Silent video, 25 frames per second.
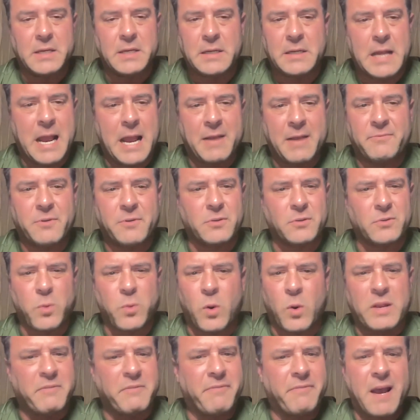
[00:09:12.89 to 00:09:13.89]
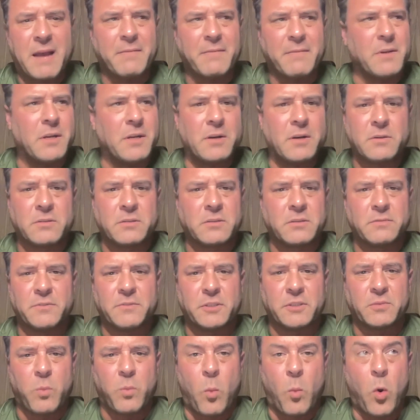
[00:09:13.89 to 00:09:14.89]
And after 25 years of
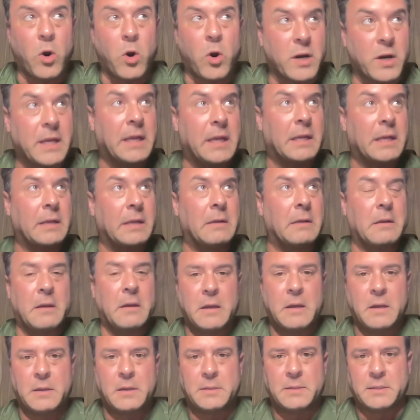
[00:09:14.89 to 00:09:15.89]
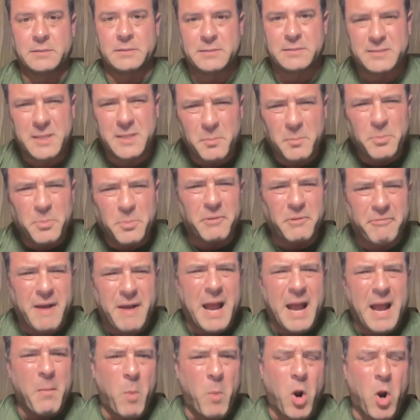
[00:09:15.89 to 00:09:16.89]
just working to
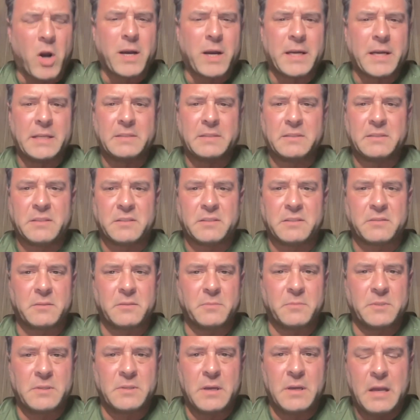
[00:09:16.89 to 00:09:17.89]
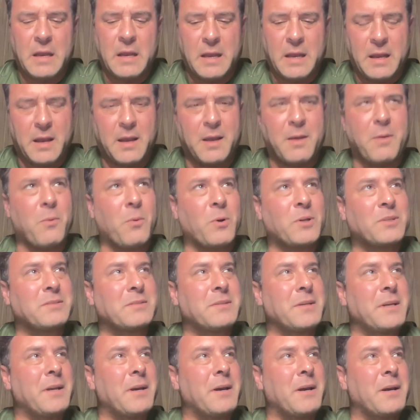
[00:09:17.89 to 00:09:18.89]
simplify marketing systems, what's
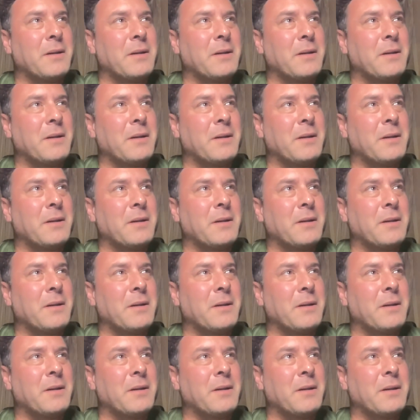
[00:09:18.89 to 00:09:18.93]
the